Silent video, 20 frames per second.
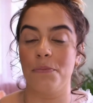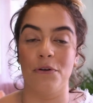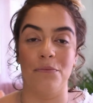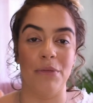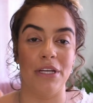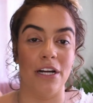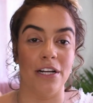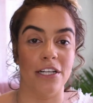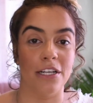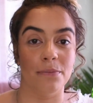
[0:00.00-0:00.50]
put
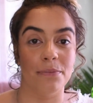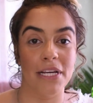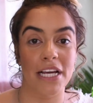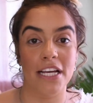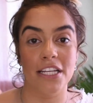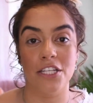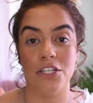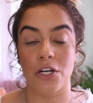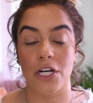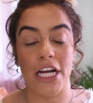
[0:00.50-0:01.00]
me on your
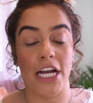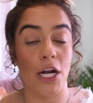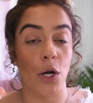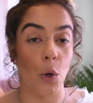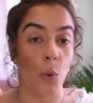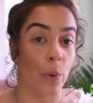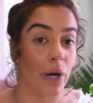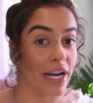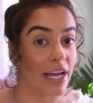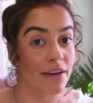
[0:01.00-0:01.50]
big screen
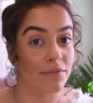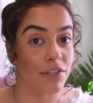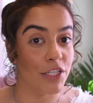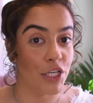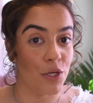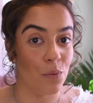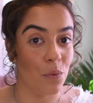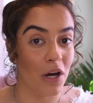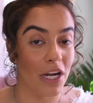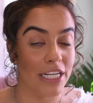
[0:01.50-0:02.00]
or whatever
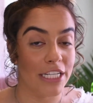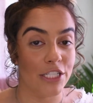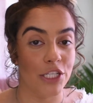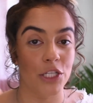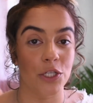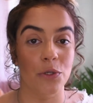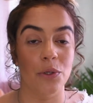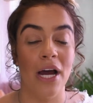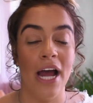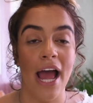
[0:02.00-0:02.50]
you want to
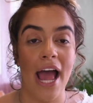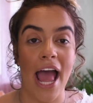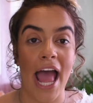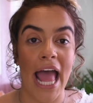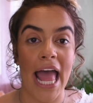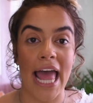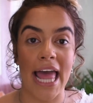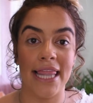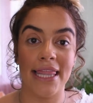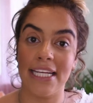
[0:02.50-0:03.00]
do,
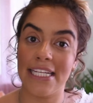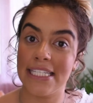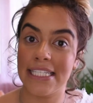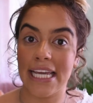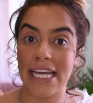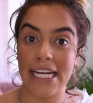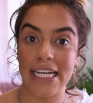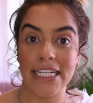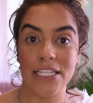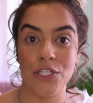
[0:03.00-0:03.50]
and let's
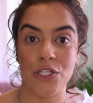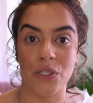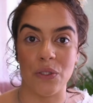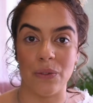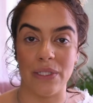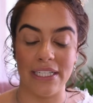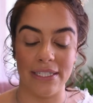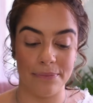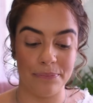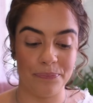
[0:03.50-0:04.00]
get into
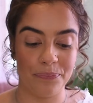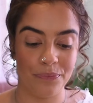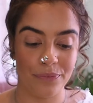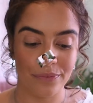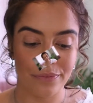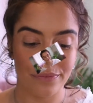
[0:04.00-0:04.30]
it.